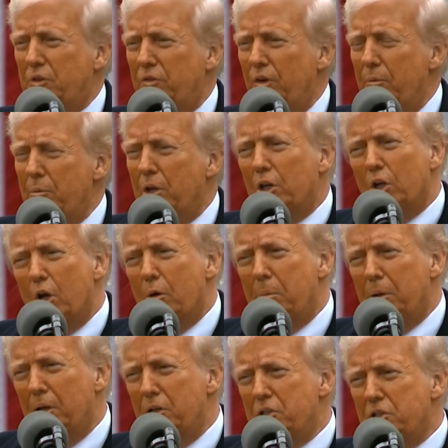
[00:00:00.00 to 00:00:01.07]
from the
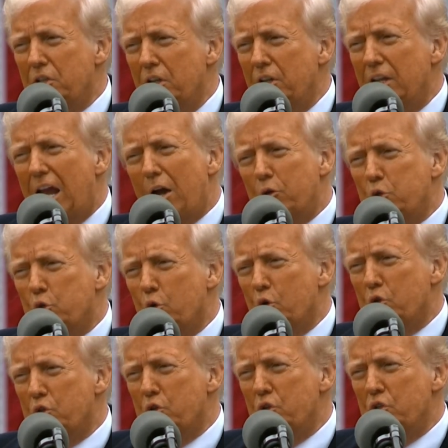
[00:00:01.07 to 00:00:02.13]
globalists and the
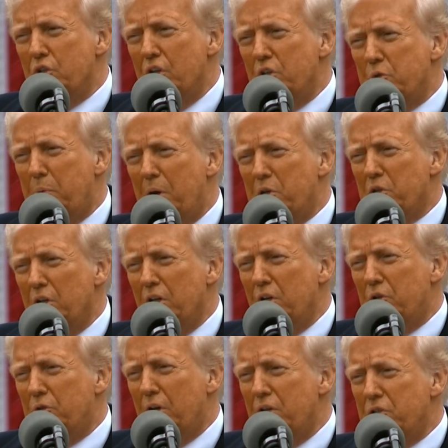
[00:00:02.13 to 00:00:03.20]
outsourcers and special
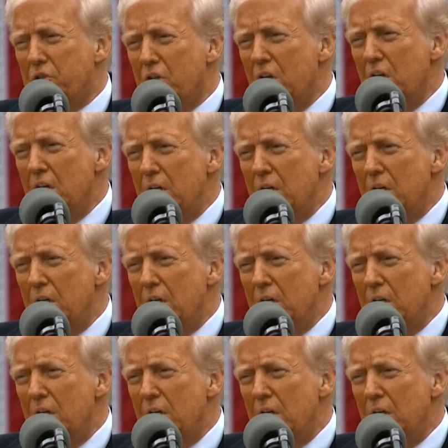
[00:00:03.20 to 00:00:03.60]
interests